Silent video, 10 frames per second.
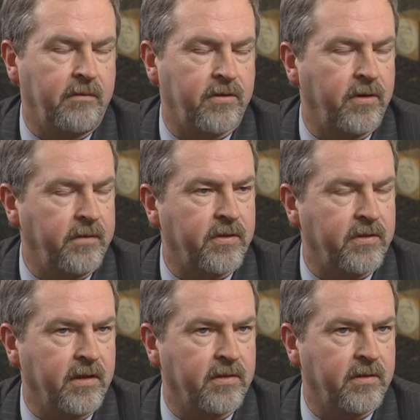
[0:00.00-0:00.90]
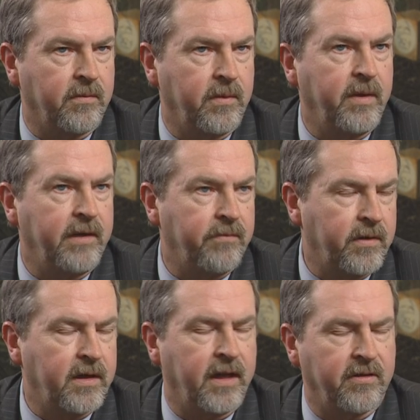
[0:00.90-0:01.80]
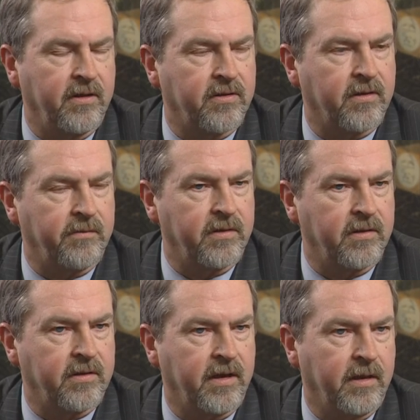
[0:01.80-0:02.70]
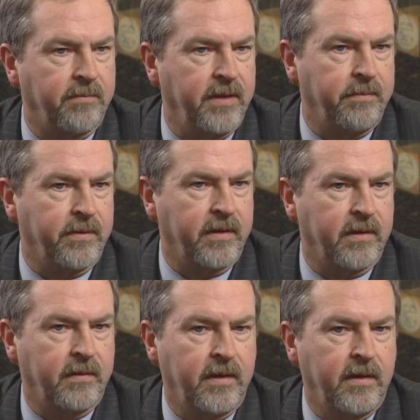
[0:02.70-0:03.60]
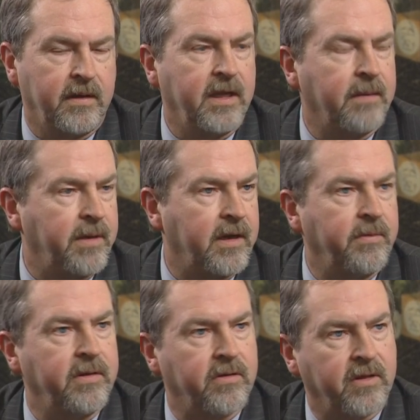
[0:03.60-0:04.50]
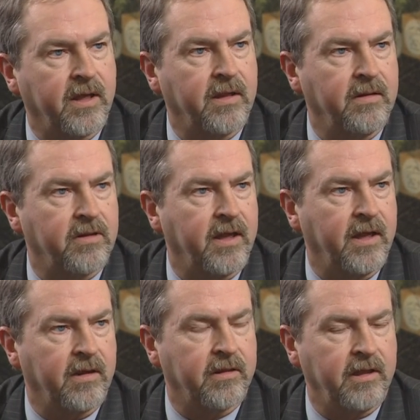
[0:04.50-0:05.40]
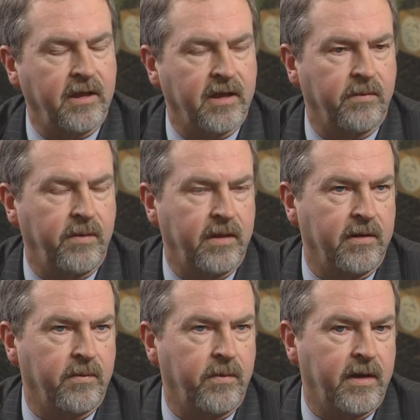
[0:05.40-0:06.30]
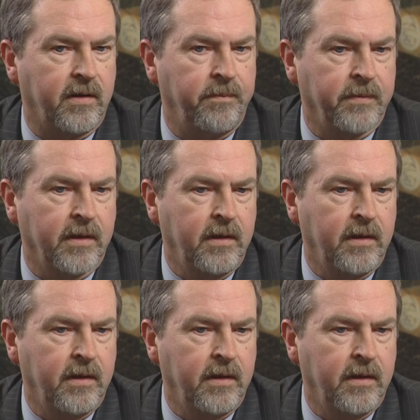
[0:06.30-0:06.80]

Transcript: services, one way of organizing services to help people to get better when they're sick and stay healthy when they're well.